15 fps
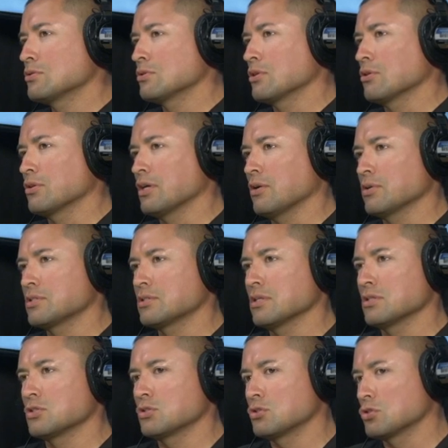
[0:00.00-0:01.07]
You know, now it's
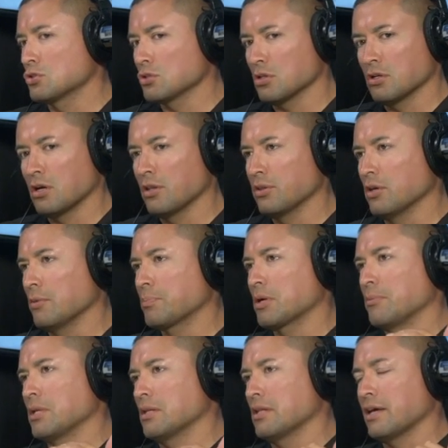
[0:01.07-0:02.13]
it's just on the
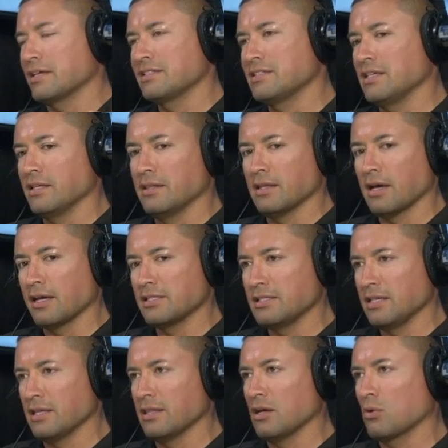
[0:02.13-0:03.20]
upcoming, and I see it. I
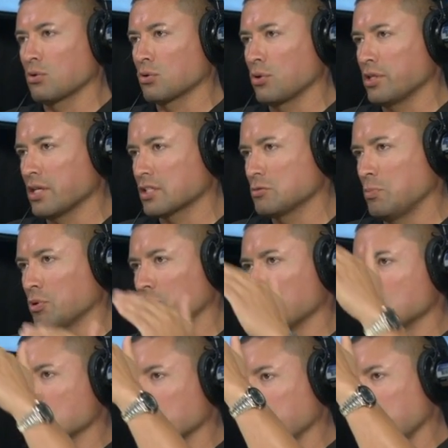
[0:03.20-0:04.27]
see it now growing
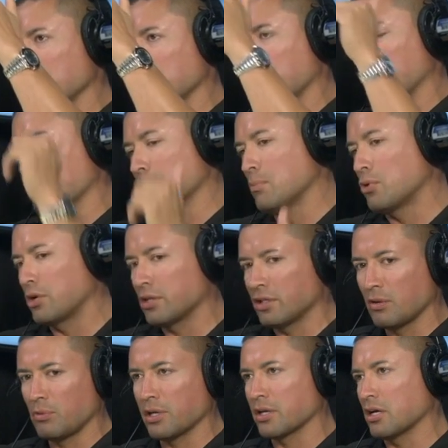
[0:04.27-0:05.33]
exponentially. Every morning I
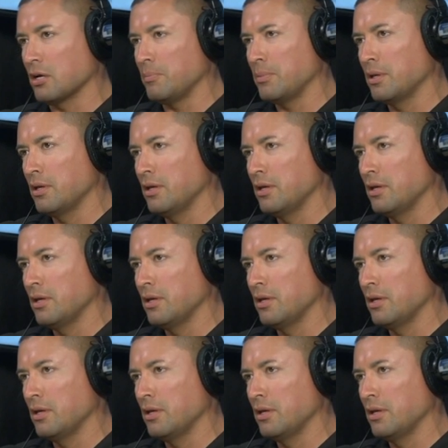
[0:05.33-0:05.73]
wake up,